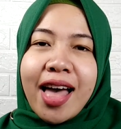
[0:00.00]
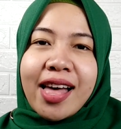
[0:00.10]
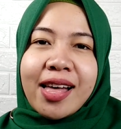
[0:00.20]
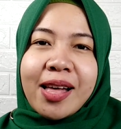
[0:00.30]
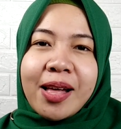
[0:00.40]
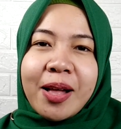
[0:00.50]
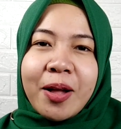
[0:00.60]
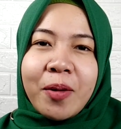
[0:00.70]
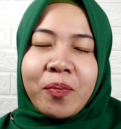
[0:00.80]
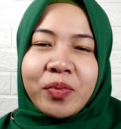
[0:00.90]

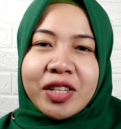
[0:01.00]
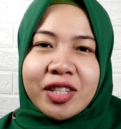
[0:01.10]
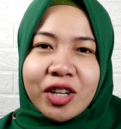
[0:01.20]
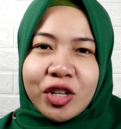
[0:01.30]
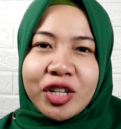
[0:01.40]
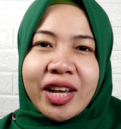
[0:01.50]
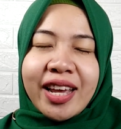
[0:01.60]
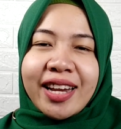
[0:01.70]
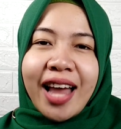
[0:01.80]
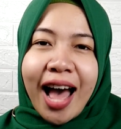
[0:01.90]

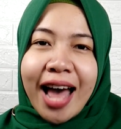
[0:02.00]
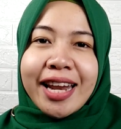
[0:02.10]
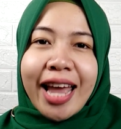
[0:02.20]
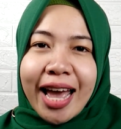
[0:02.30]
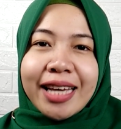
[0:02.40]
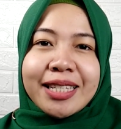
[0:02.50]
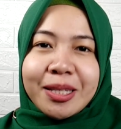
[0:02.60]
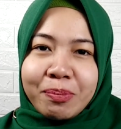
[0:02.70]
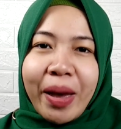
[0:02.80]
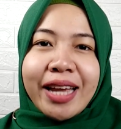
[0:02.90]
certain
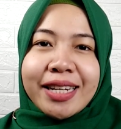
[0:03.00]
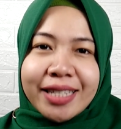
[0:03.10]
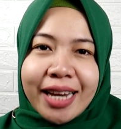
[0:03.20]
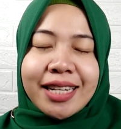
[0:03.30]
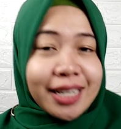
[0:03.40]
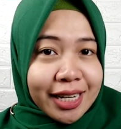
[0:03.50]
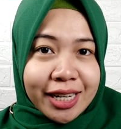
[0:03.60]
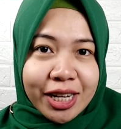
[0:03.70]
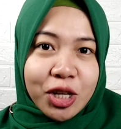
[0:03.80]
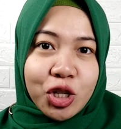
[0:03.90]
unexpected
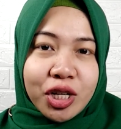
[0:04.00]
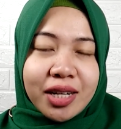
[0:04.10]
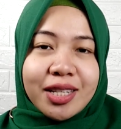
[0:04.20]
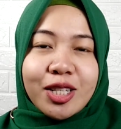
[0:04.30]
conditions.